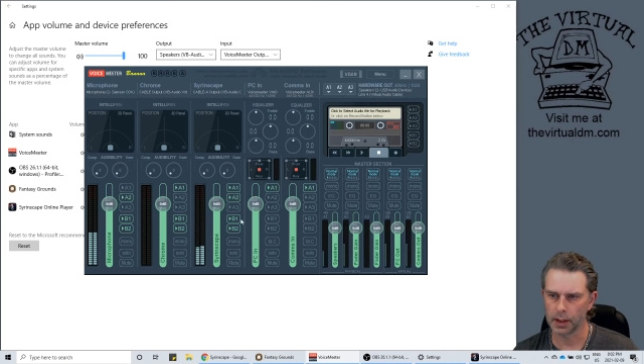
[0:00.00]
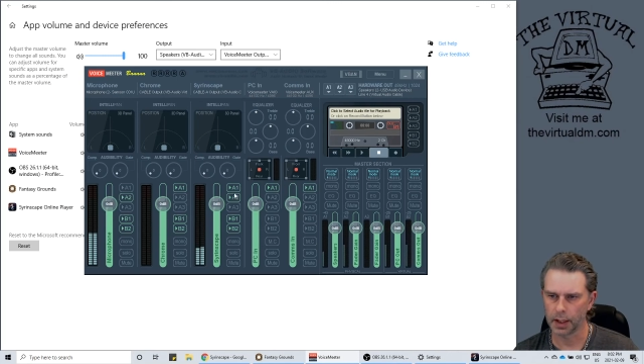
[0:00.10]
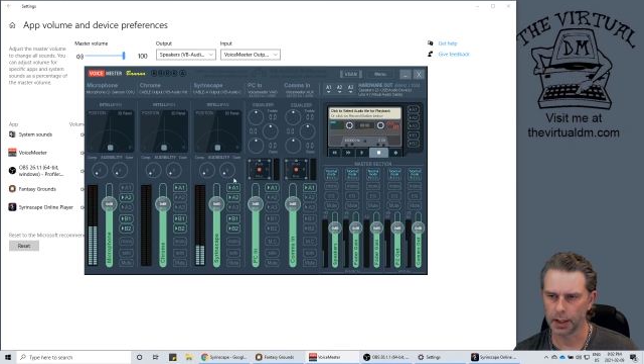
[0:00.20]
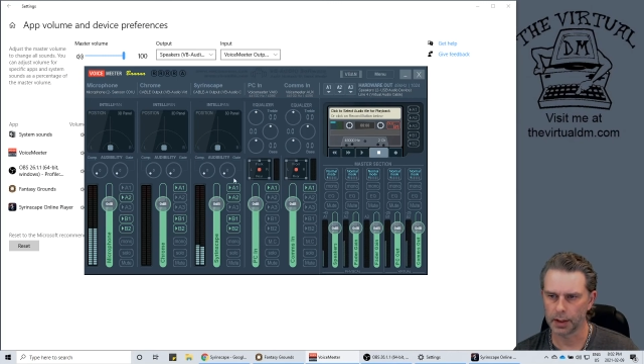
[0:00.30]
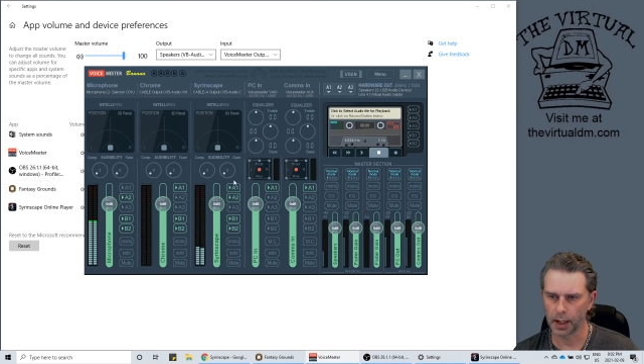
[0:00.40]

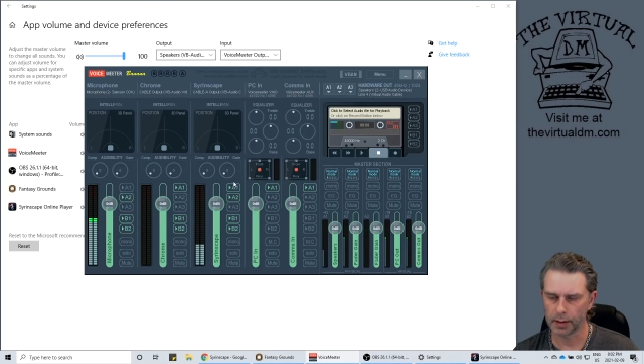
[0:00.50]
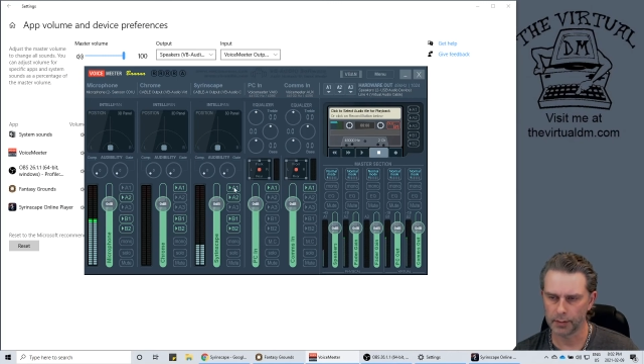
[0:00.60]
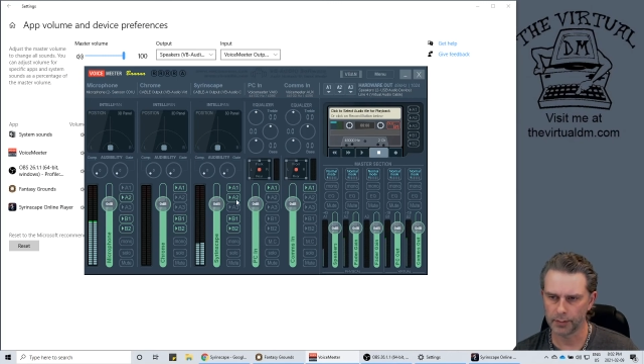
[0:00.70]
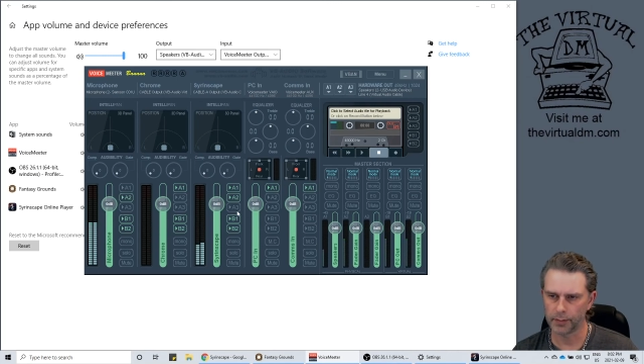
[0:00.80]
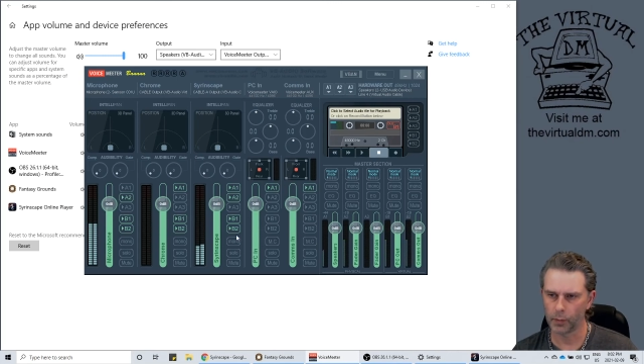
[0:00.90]
And I've
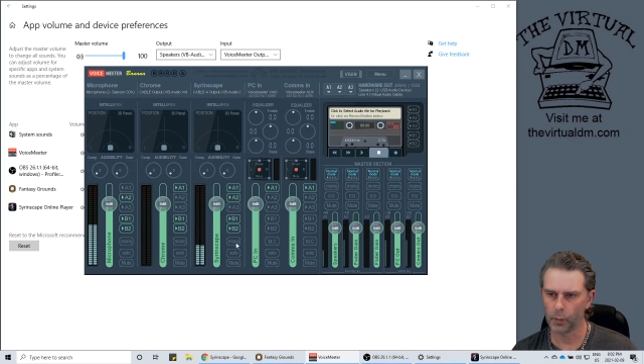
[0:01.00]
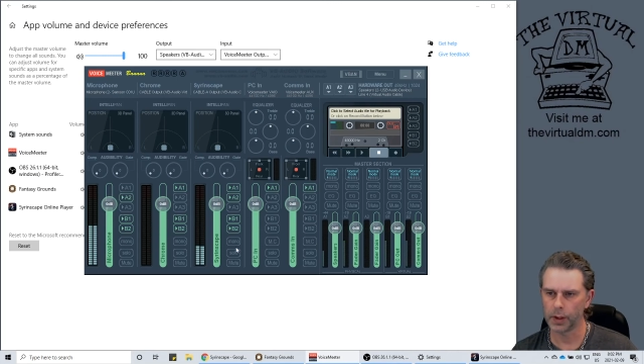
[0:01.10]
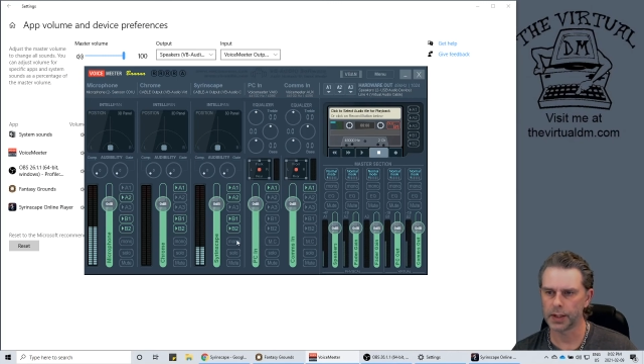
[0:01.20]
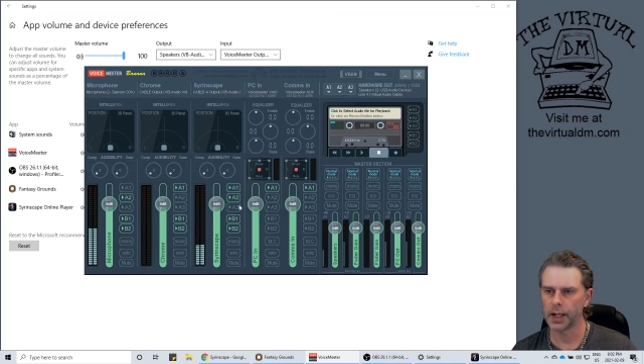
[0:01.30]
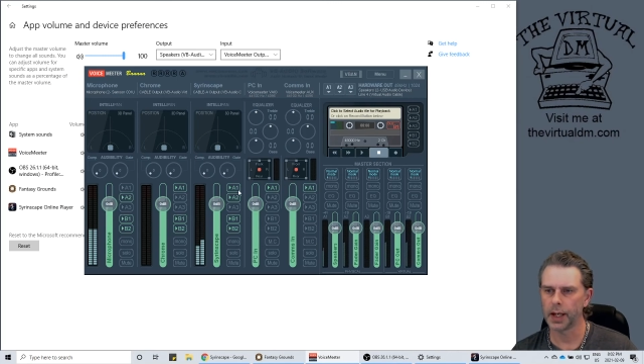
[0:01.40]

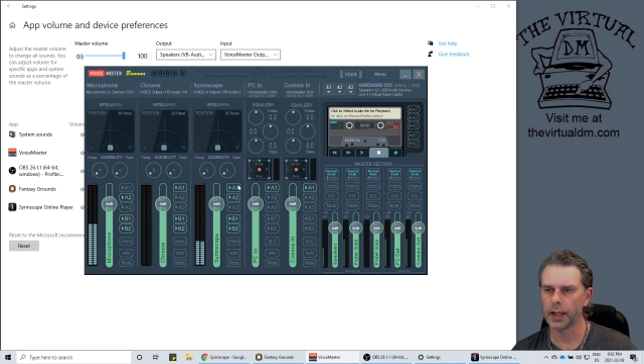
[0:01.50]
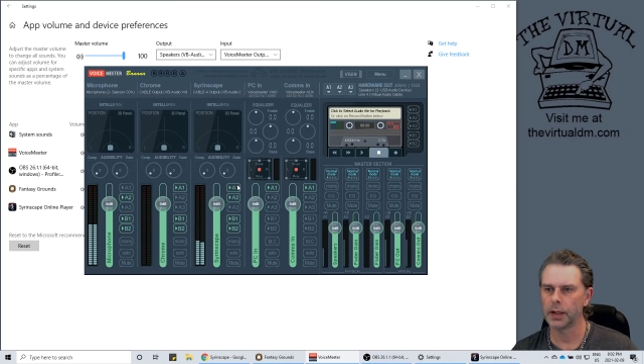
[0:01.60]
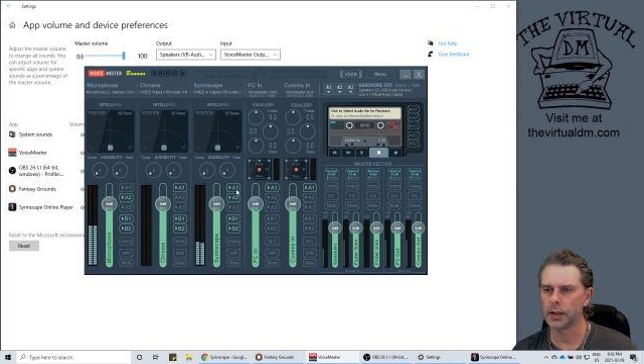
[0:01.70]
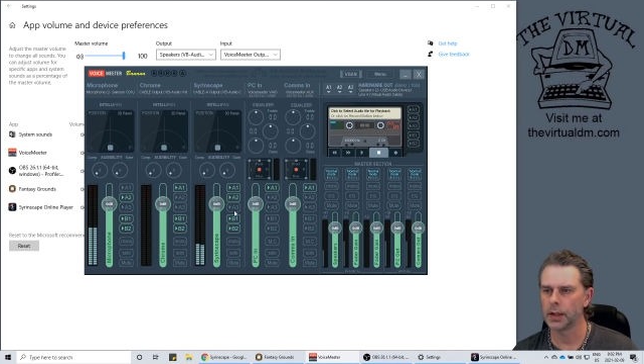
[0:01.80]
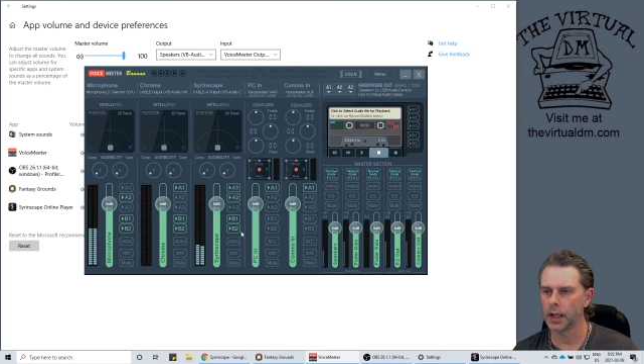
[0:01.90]
went ahead
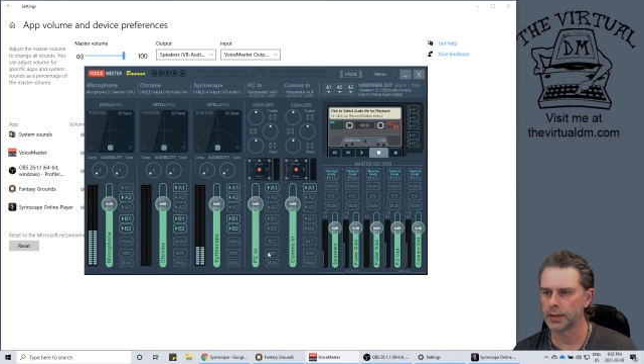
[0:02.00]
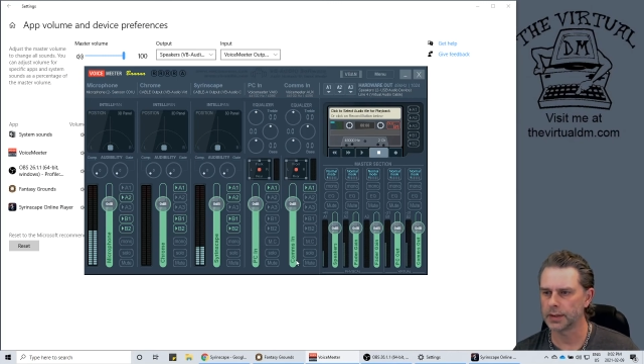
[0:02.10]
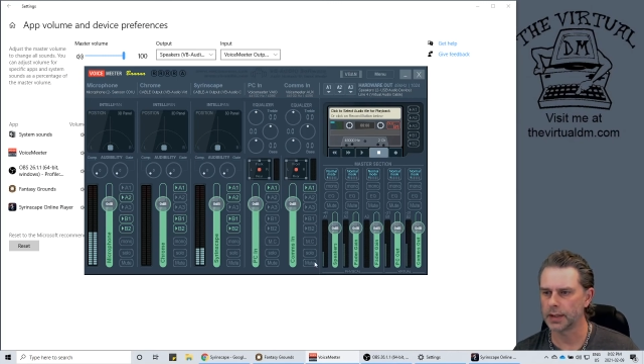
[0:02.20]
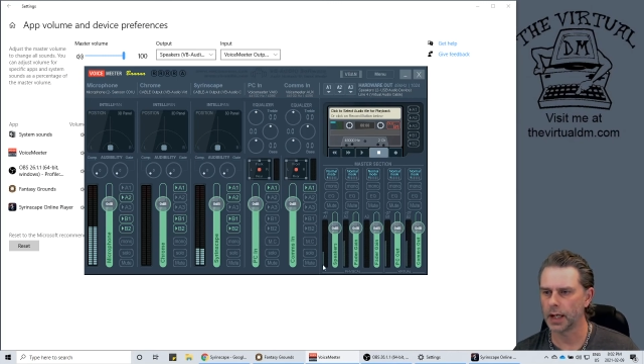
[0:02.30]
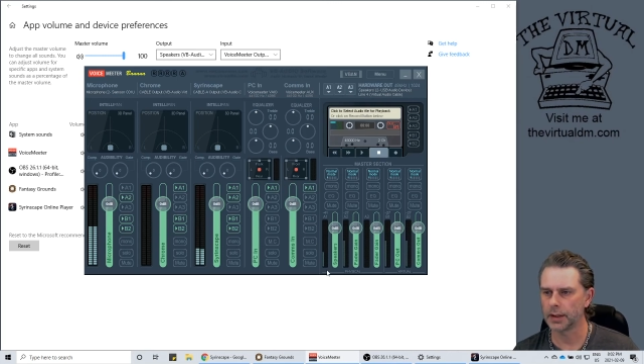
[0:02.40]
and
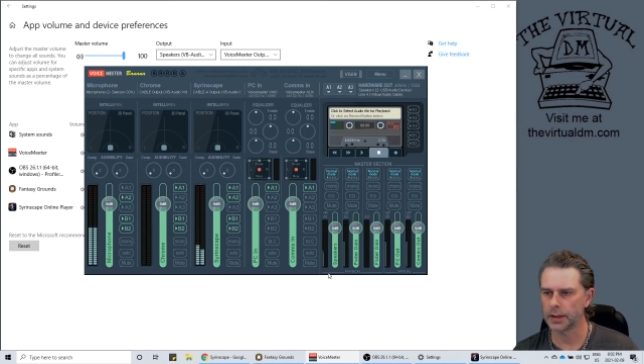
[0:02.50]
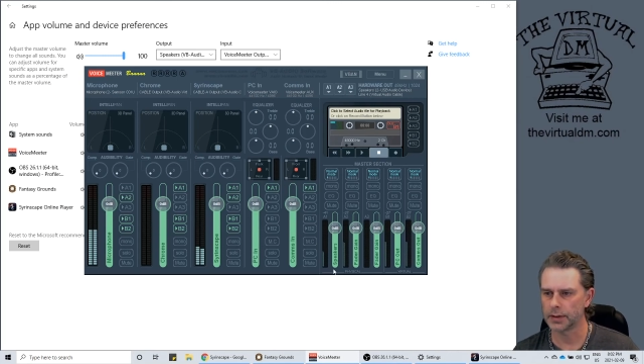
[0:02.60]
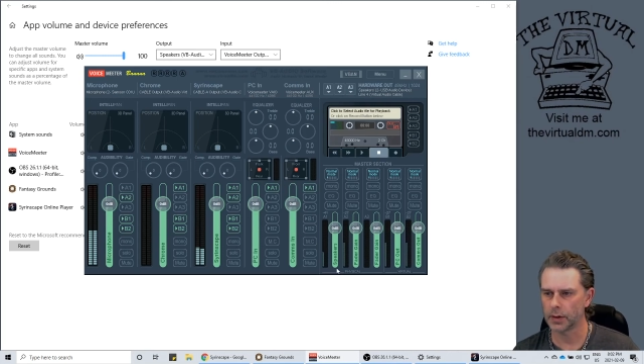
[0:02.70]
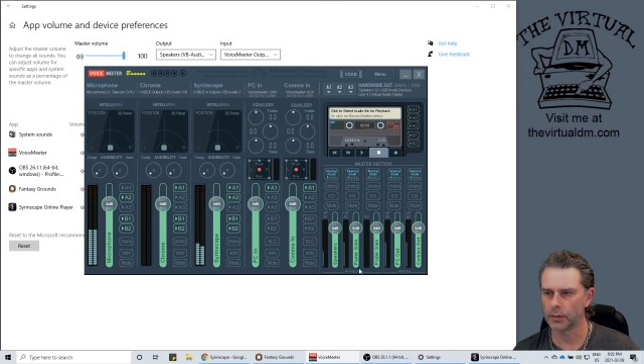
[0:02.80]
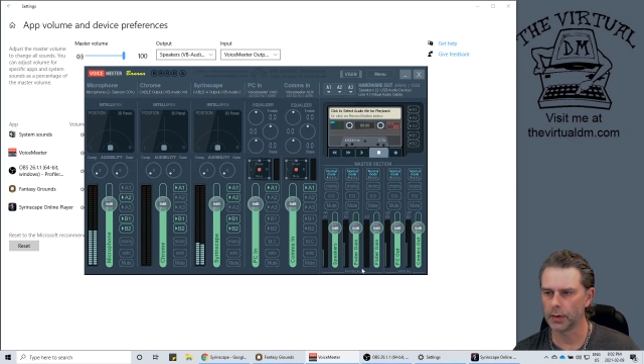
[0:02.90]
assigned this
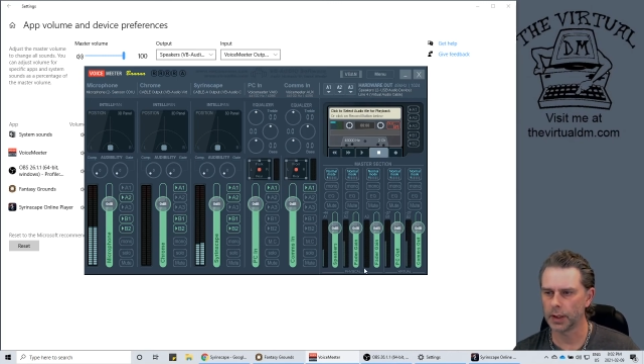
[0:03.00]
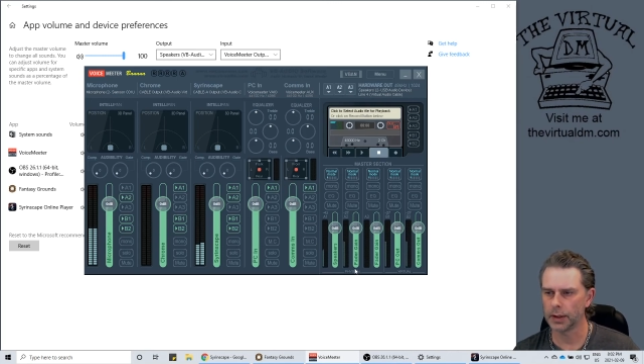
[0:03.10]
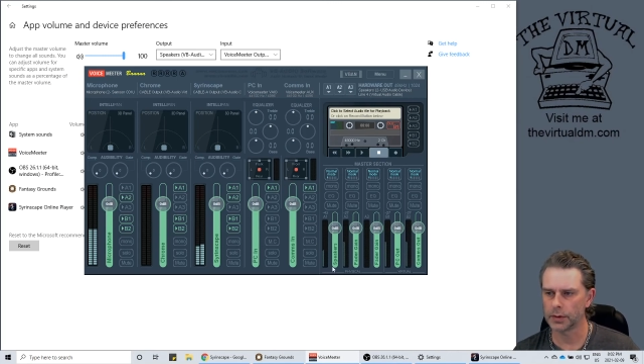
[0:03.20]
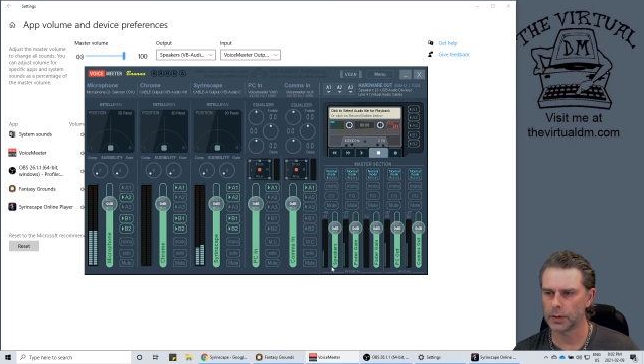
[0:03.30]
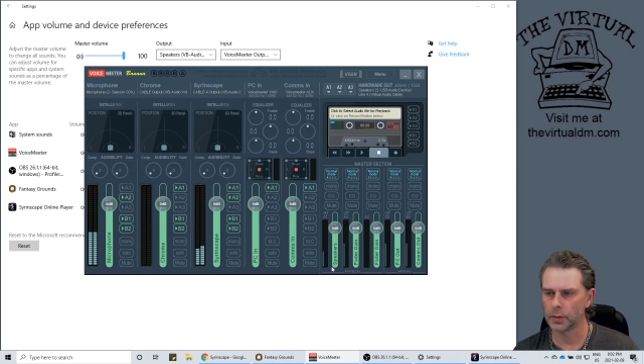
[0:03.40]
already
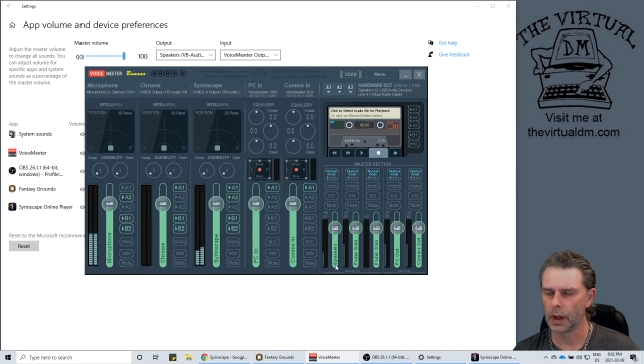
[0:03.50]
to